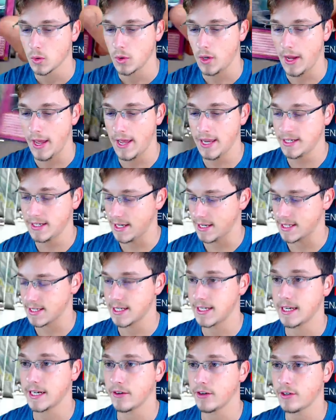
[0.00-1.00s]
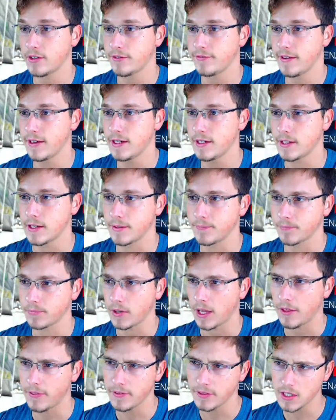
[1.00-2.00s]
and Destiny Hero Defender.
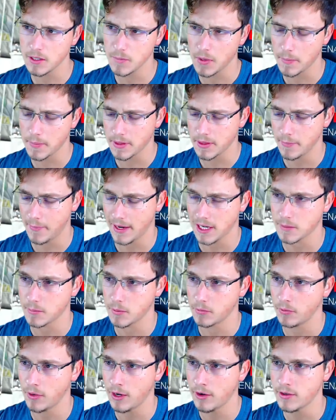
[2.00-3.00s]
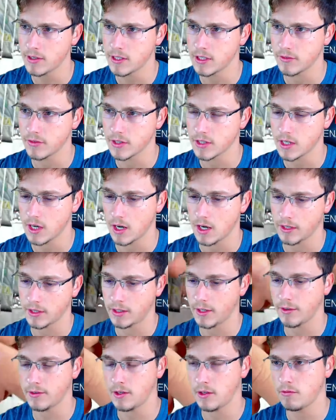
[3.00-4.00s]
I think this might be the maximum rarity of this
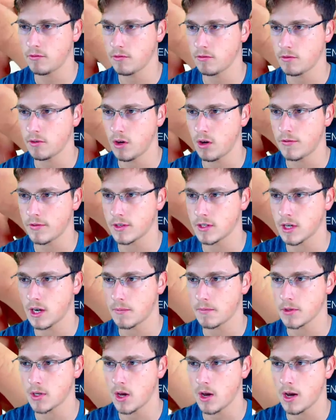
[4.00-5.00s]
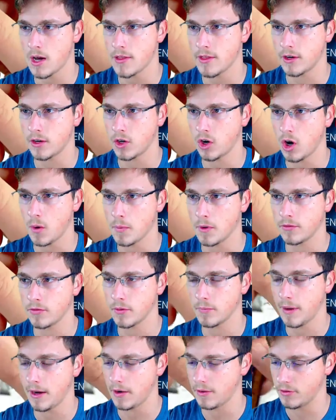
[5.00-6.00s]
card, I don't know if this comes higher than a common
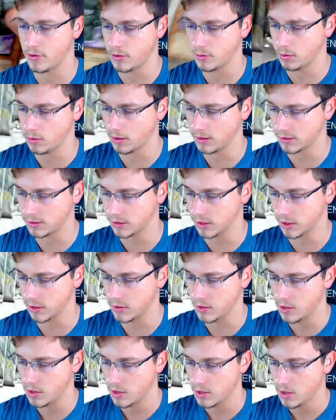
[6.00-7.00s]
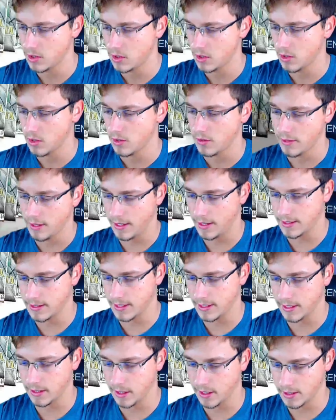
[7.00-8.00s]
from Power of the Duelist, so that is
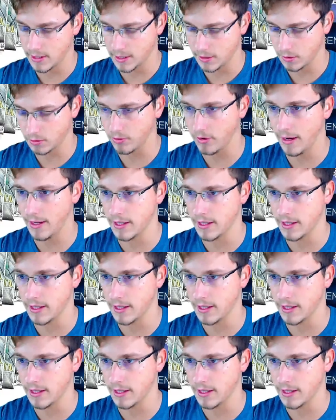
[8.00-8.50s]
a nice little rare